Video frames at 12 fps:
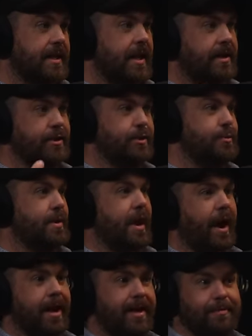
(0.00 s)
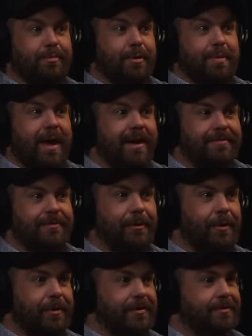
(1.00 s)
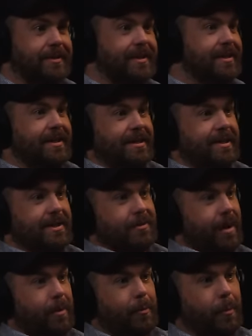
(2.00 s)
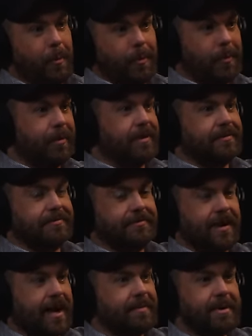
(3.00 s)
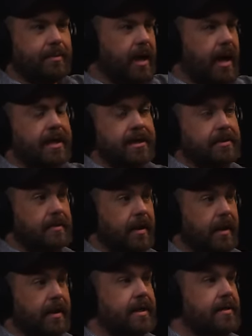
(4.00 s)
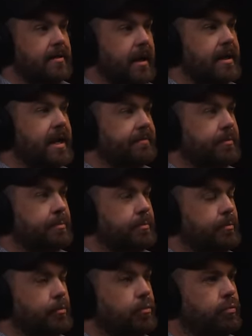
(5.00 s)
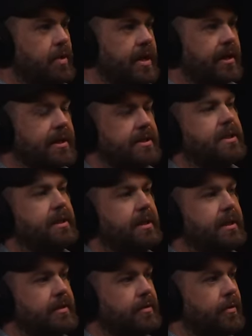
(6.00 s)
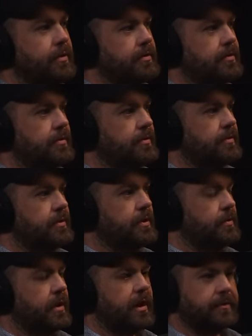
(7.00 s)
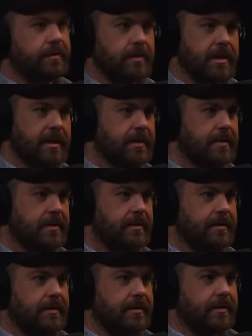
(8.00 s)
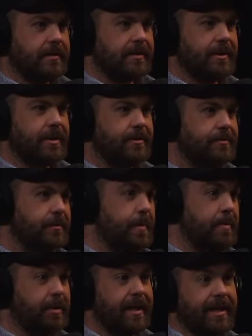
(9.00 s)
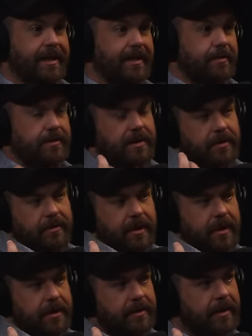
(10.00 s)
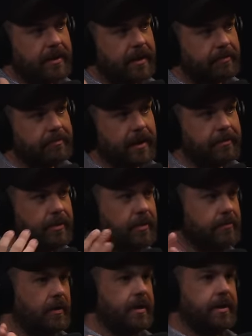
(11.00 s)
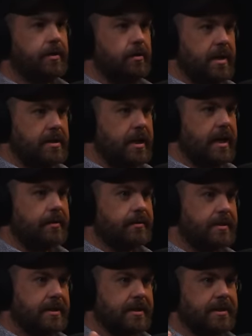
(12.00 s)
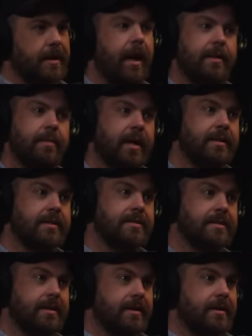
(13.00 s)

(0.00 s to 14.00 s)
that you and I had prepared for of, you know, a war, a famine. I didn't. I didn't. I never realistically thought two and a half, three years. You know, for my planning, I was like, okay, like I'm I'm good for like a grid down six to nine months,